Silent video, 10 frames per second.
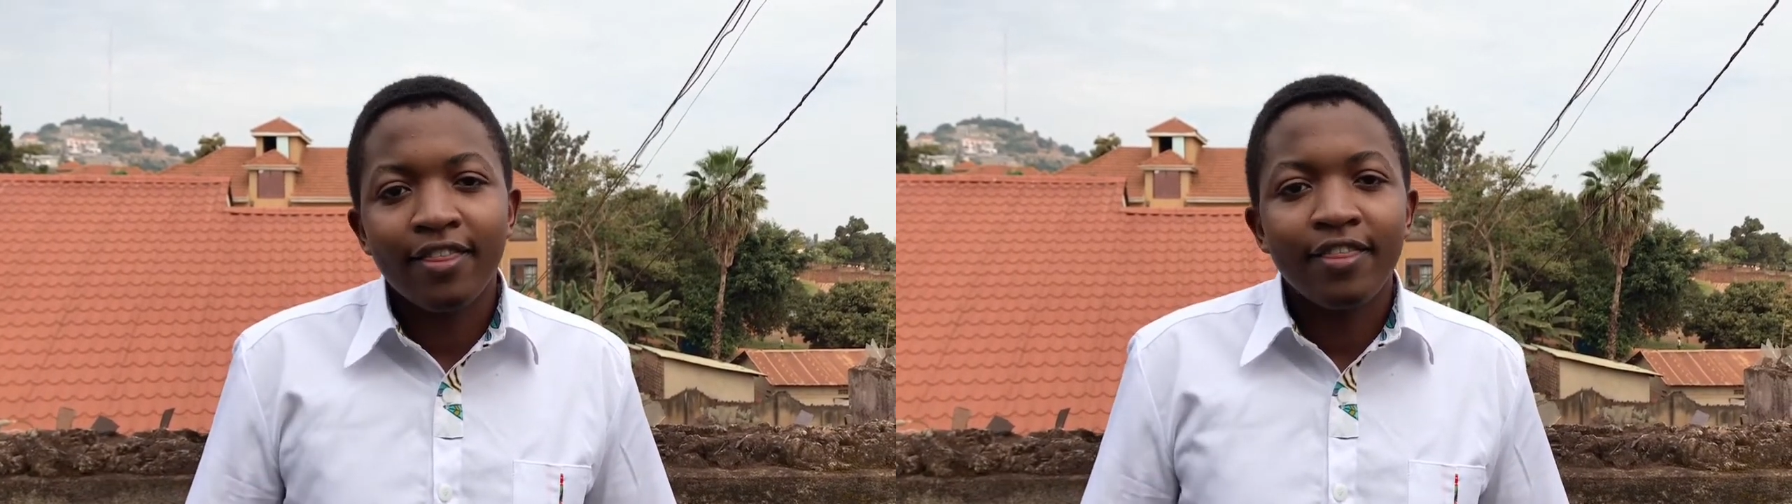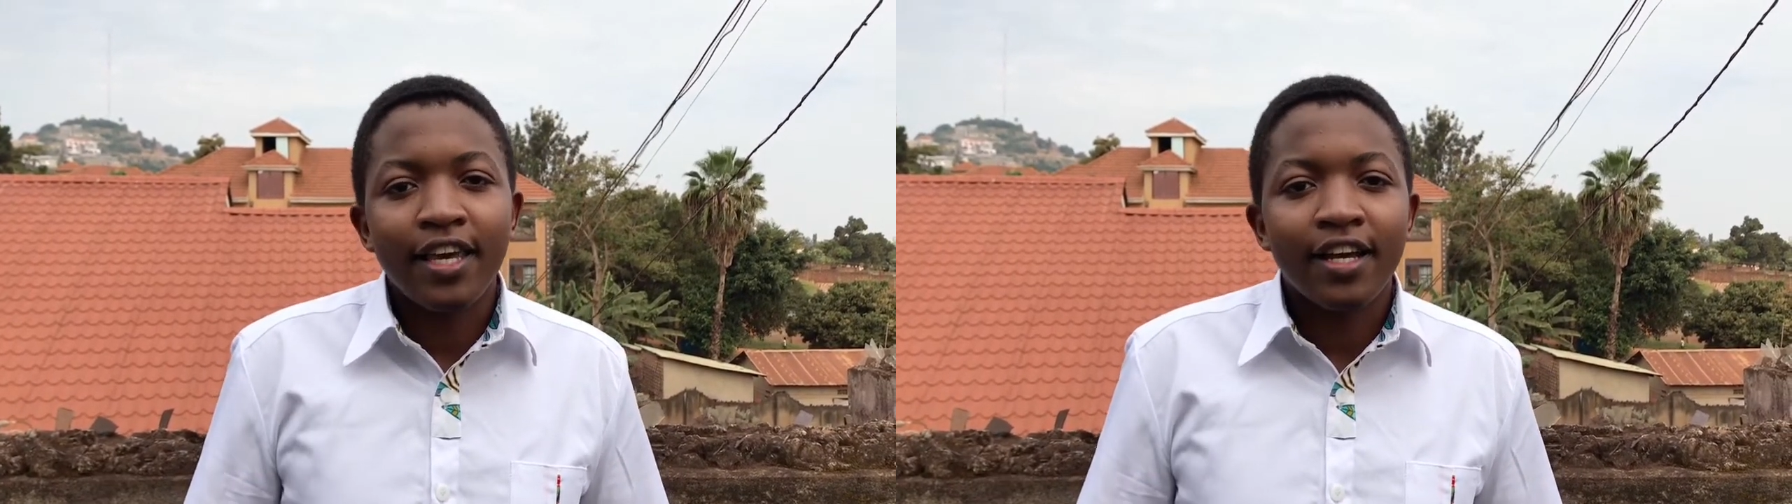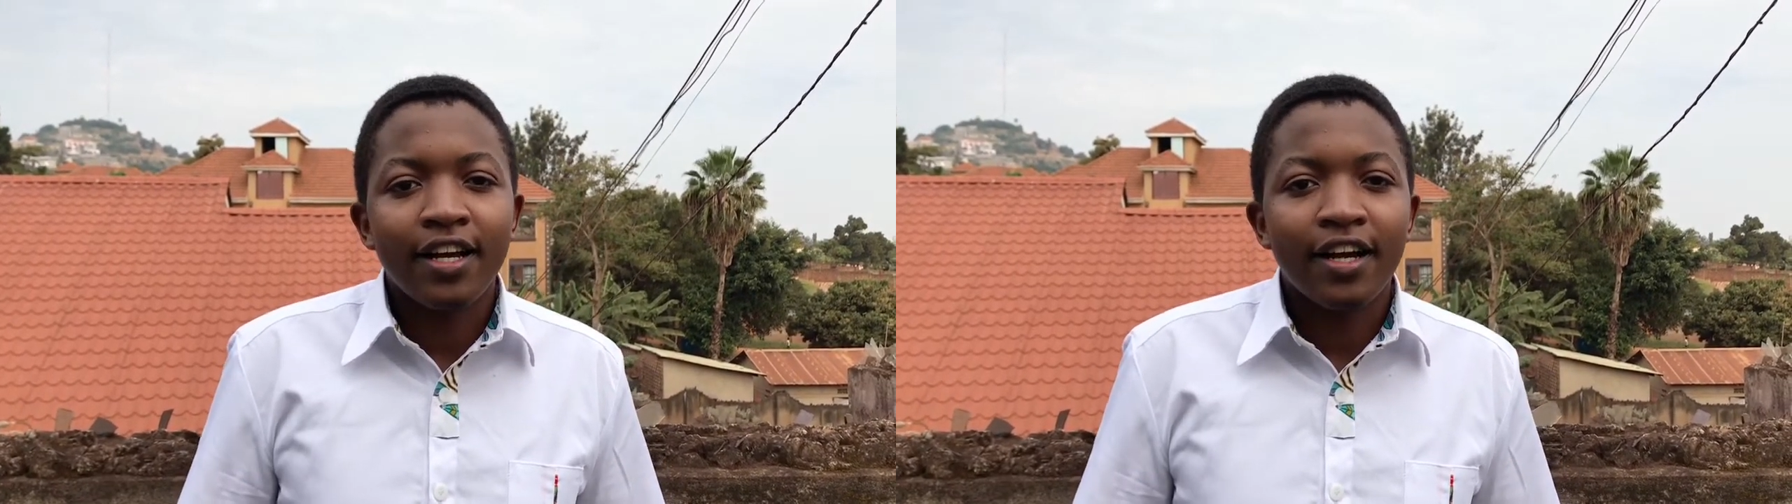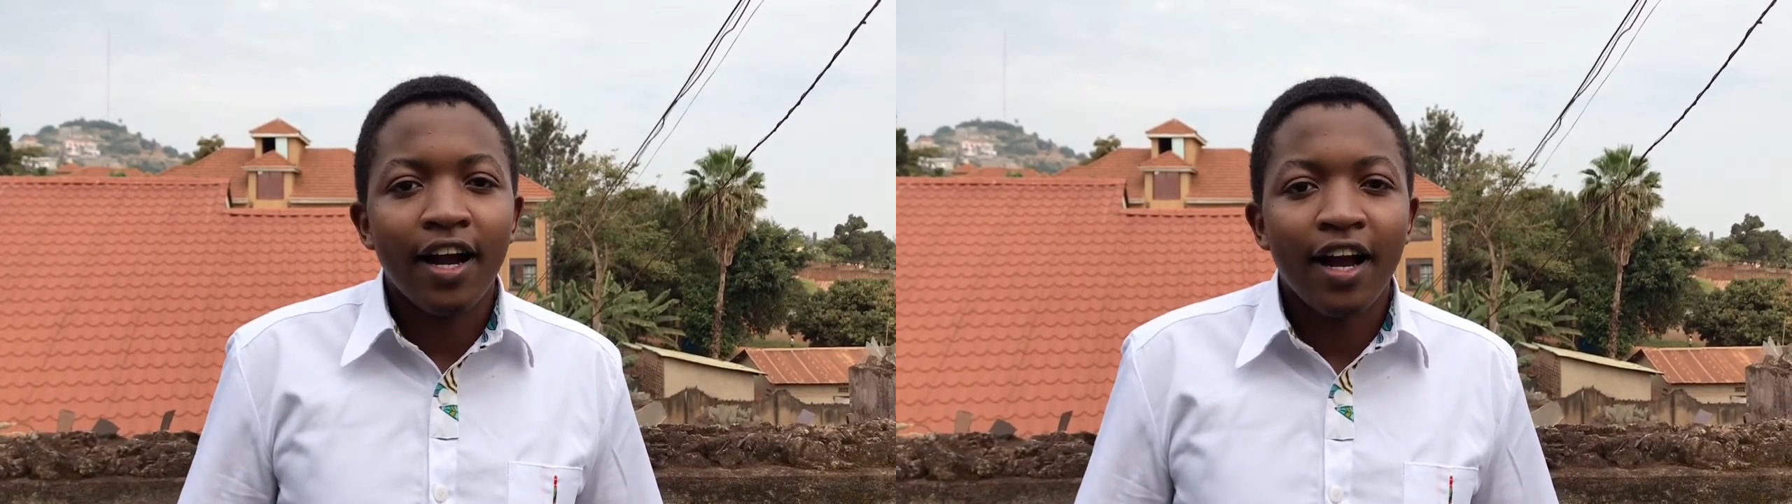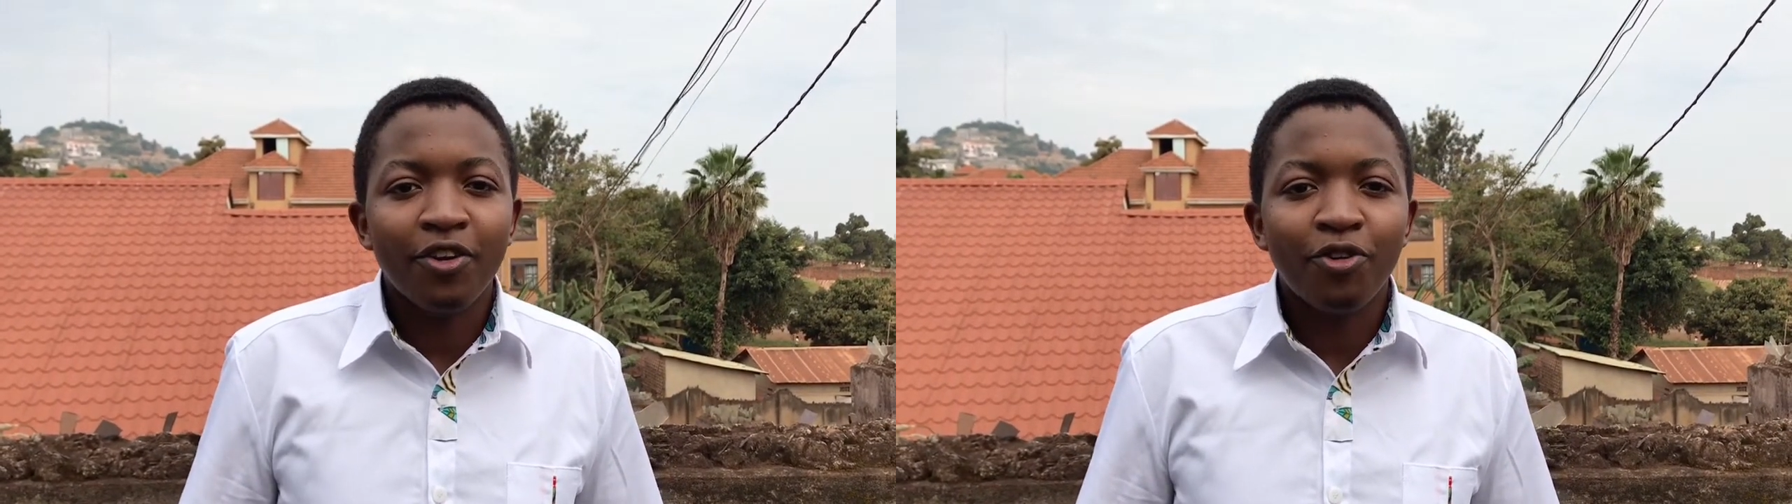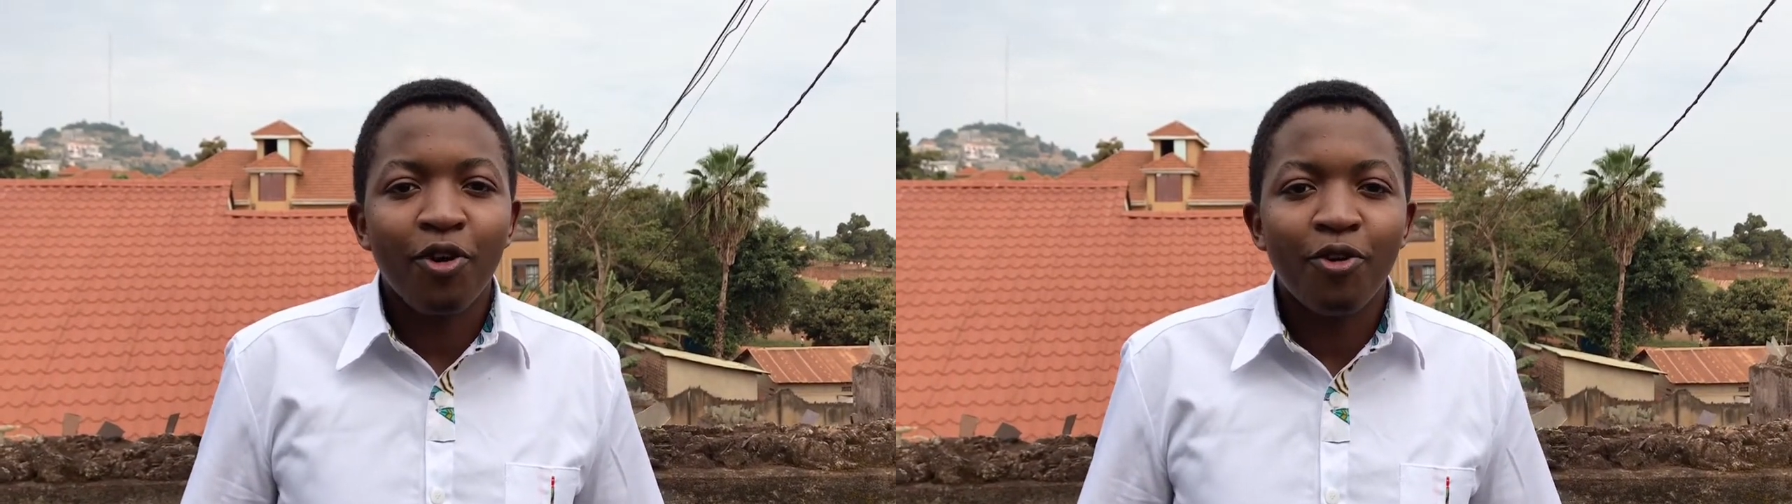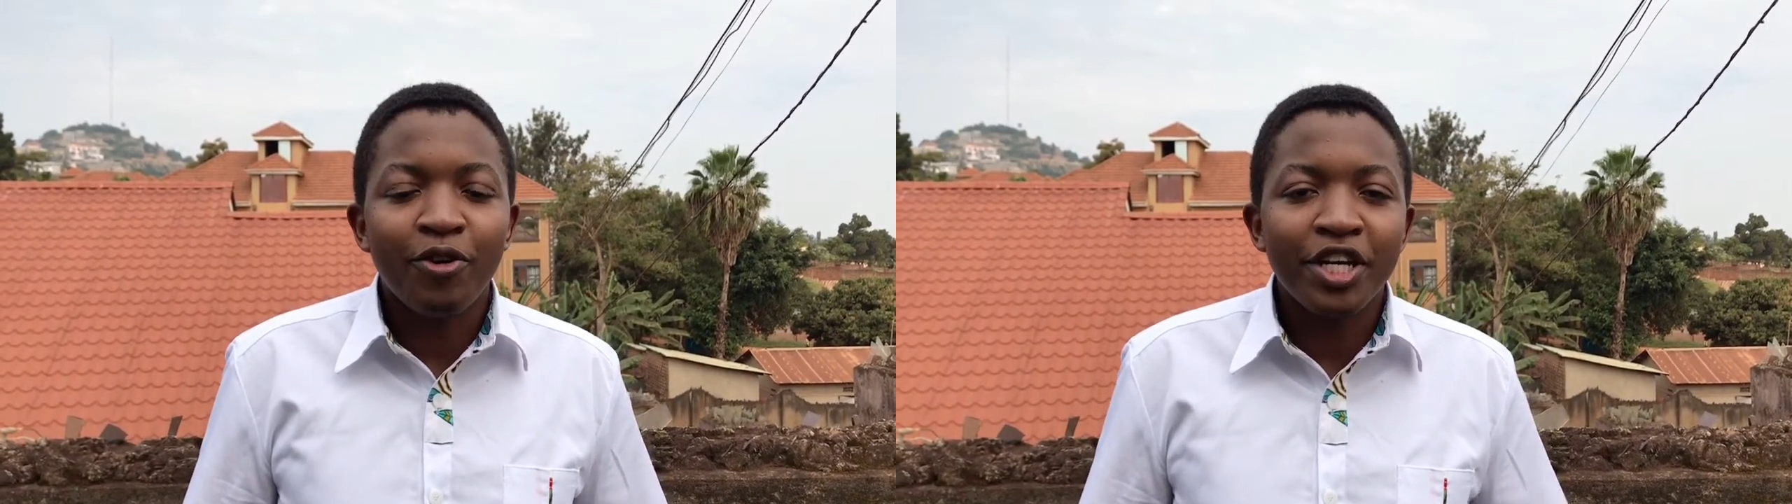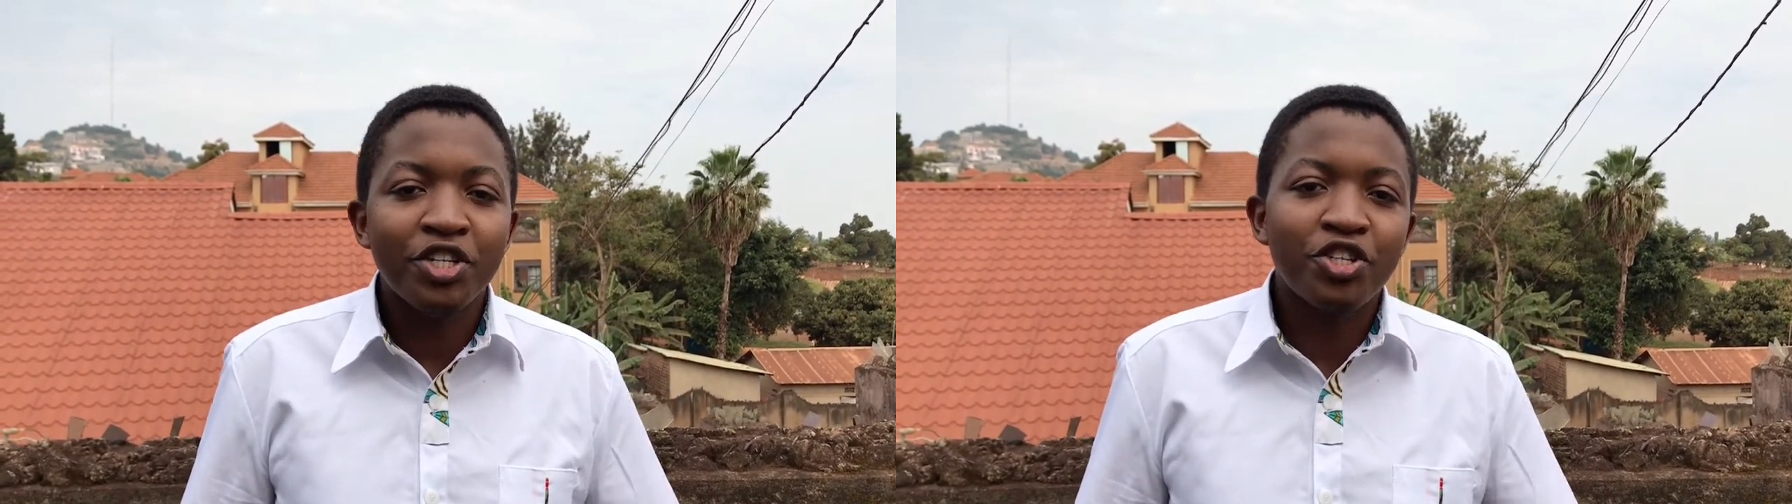Think and Grow
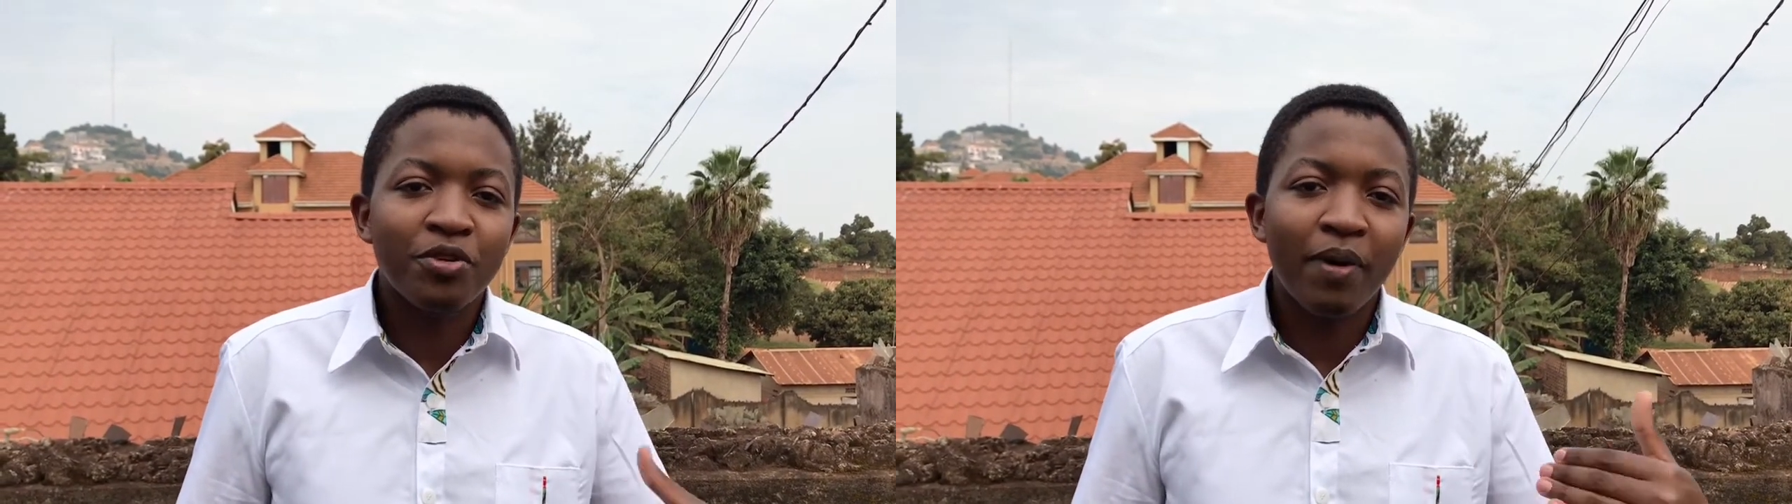Rich